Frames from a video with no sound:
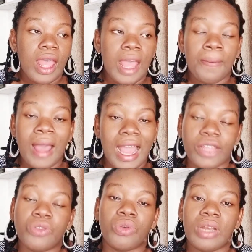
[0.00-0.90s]

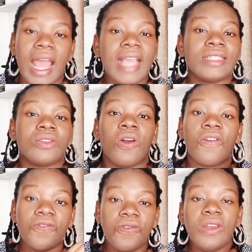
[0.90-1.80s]
hydrolyzed
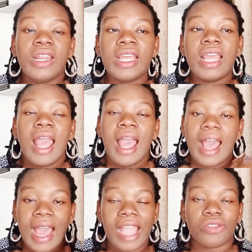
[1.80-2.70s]
or fully
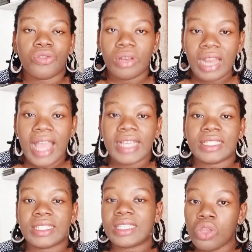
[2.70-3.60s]

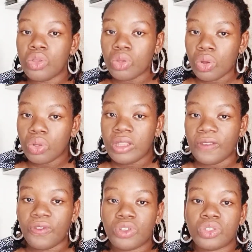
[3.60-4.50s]
hydrolyzed. You know
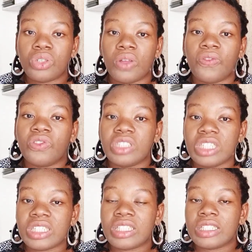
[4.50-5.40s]
the function of
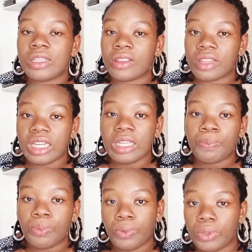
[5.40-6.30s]
these three
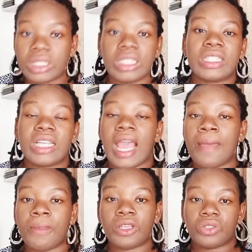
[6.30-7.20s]
proteins
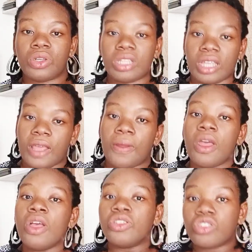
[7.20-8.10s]
I mentioned here.
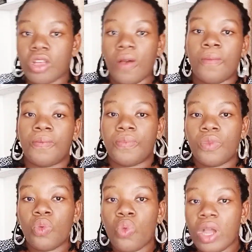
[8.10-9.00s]
Some,
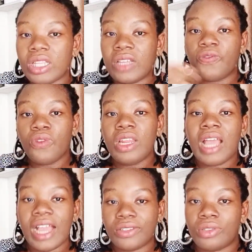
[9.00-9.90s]
what the fully
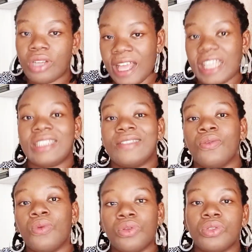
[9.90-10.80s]
hydrolyzed
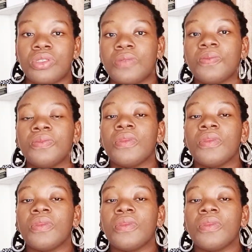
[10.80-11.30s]
ones